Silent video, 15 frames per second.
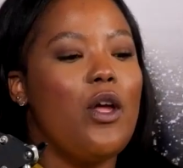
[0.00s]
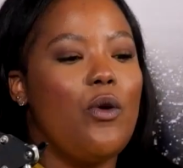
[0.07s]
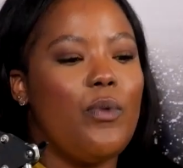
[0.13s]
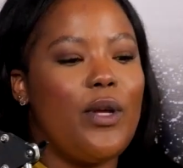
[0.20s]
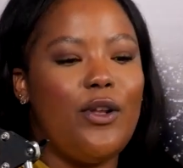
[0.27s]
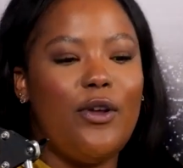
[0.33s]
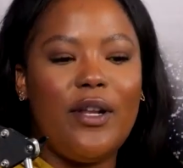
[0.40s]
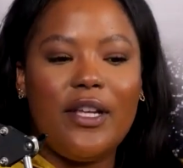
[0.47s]

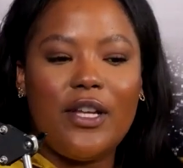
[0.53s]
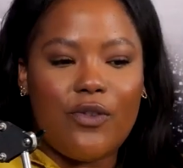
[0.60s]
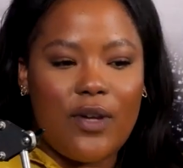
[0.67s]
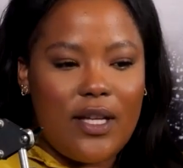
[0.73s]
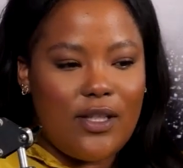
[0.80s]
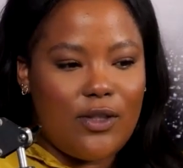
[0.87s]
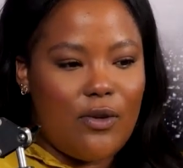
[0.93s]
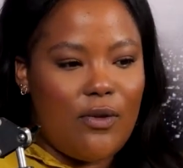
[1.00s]
we're learning
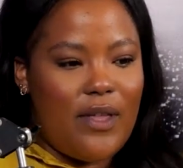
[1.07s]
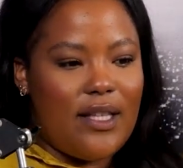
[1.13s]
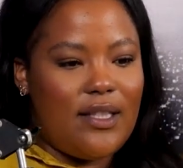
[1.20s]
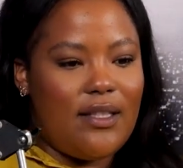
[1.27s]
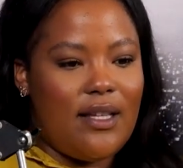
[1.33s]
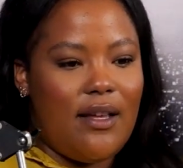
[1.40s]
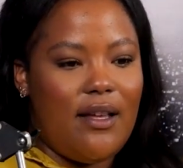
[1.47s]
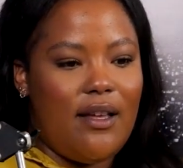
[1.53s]
Greek, so that's
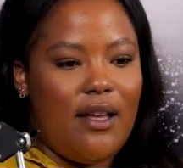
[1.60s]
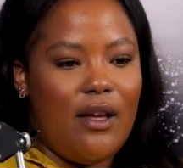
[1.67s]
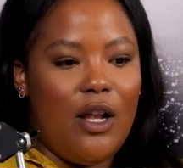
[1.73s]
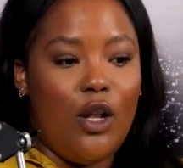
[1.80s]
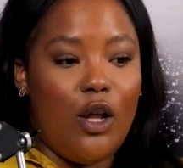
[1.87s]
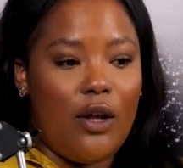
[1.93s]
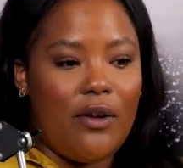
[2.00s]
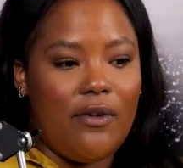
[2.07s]
a
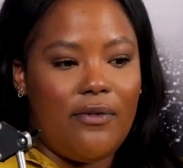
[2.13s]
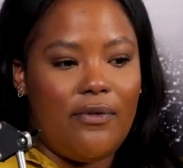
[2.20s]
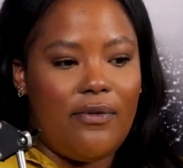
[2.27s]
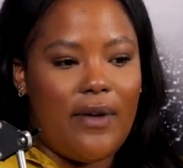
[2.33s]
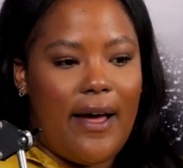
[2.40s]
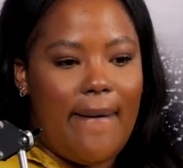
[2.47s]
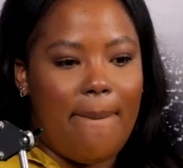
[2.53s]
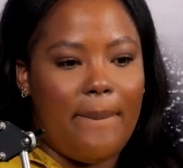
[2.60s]
lot of
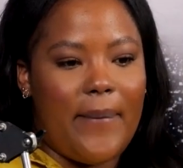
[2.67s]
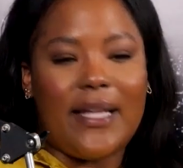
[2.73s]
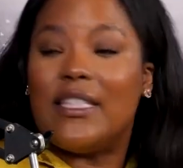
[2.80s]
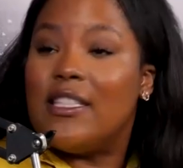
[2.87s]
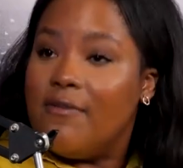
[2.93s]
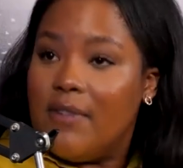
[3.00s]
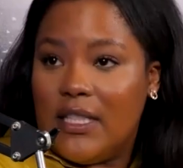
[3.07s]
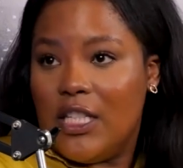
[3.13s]

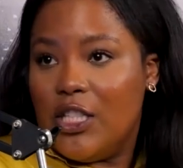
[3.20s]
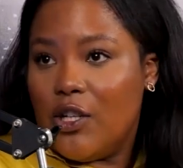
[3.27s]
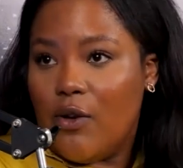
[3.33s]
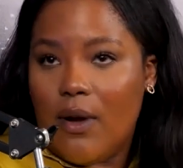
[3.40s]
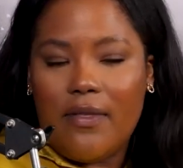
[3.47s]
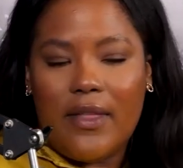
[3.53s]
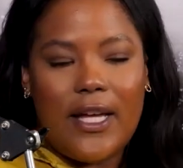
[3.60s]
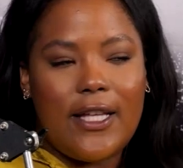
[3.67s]
activities
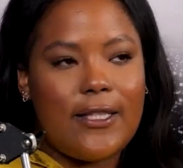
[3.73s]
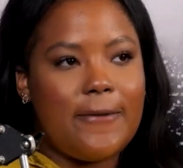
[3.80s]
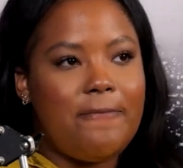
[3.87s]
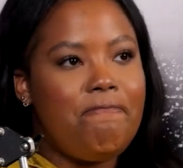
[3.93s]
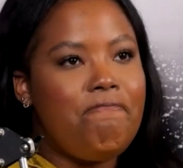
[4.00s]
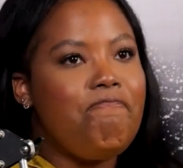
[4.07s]
around that.